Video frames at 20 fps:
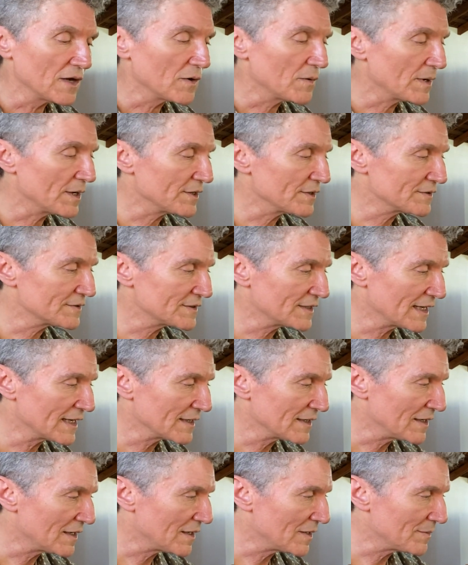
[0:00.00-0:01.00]
where you're
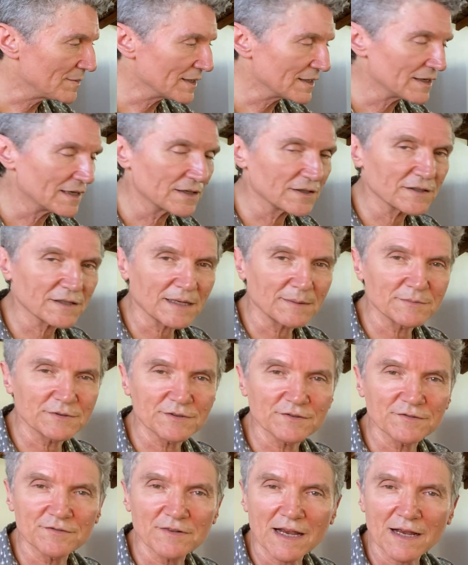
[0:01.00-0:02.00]
saying, oh my God, look, I'm
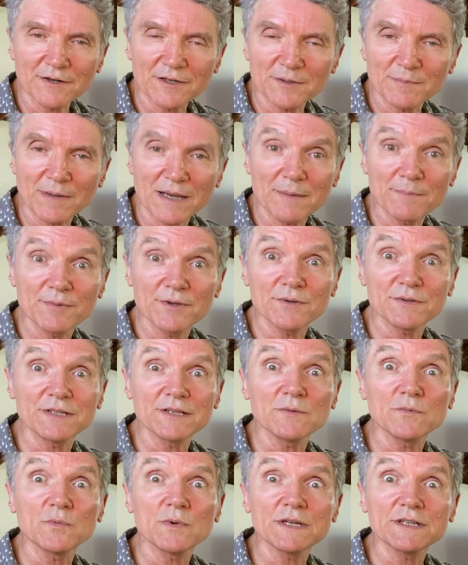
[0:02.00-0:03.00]
surrounded by beauty,
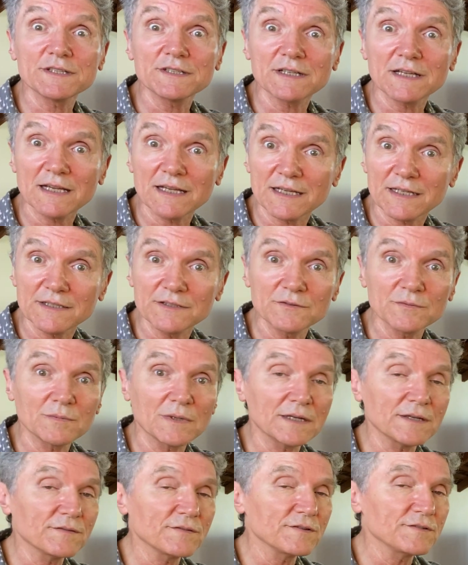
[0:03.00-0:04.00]
which is
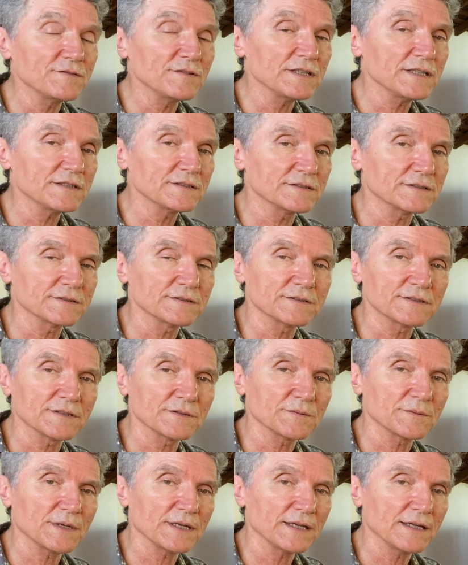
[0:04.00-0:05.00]
one of the reasons that
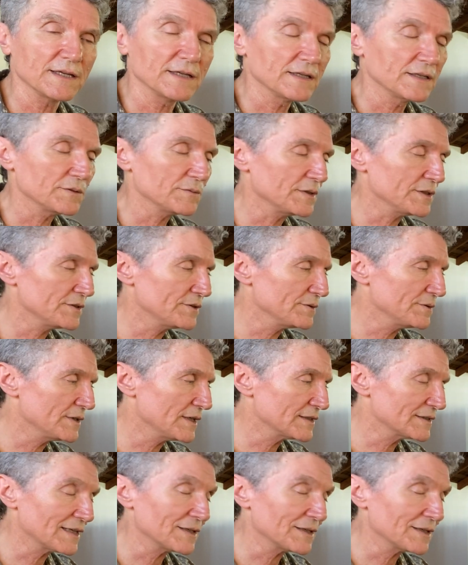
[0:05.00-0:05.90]
we do this.